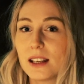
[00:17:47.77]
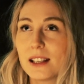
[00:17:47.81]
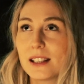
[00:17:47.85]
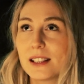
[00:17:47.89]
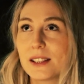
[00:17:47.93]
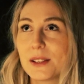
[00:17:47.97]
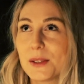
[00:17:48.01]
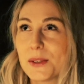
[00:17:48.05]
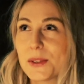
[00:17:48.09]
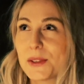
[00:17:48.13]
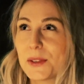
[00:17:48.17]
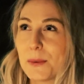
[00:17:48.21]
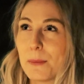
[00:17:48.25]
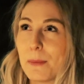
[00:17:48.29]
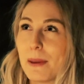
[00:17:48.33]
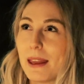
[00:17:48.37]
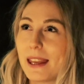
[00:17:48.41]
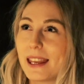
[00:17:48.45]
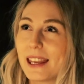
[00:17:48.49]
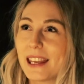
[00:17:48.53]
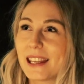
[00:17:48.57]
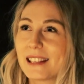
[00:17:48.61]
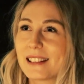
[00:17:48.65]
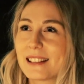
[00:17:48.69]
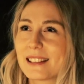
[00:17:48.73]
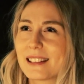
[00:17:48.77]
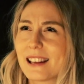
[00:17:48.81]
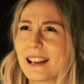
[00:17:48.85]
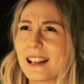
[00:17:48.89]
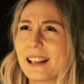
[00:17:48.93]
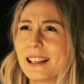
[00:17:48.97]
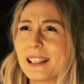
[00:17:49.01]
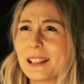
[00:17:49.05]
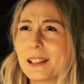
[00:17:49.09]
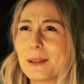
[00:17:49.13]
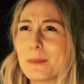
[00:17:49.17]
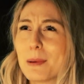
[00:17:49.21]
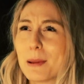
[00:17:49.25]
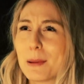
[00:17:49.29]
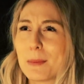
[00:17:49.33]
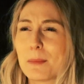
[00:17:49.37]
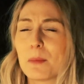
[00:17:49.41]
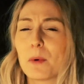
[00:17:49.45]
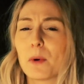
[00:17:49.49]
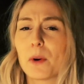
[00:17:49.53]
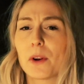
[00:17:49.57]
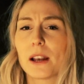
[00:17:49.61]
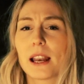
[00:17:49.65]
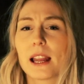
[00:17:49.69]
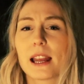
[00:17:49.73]
just to make it a little bit
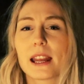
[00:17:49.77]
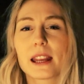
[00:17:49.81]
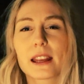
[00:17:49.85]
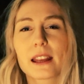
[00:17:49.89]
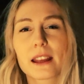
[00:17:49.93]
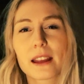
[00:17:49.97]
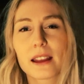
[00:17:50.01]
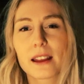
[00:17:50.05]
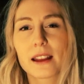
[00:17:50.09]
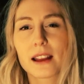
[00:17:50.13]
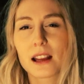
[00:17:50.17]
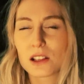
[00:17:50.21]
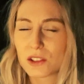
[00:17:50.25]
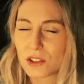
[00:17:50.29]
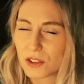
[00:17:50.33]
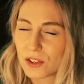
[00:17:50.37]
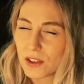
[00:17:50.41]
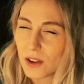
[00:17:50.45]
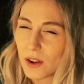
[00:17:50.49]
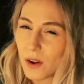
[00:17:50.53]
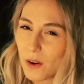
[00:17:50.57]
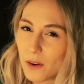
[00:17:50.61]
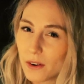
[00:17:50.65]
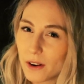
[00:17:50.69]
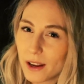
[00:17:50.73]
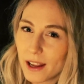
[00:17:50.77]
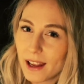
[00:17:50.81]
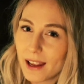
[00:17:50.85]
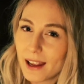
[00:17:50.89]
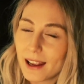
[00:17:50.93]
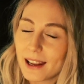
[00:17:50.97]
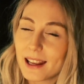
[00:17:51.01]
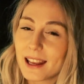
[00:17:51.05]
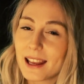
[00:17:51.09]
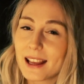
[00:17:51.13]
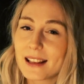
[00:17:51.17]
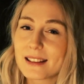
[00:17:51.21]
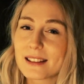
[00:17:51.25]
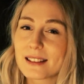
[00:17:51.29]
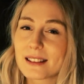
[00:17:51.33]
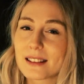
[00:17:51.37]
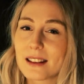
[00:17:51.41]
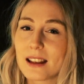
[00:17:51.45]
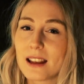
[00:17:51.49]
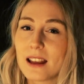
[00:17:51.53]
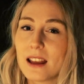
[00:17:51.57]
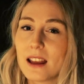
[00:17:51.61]
more like a song, I guess.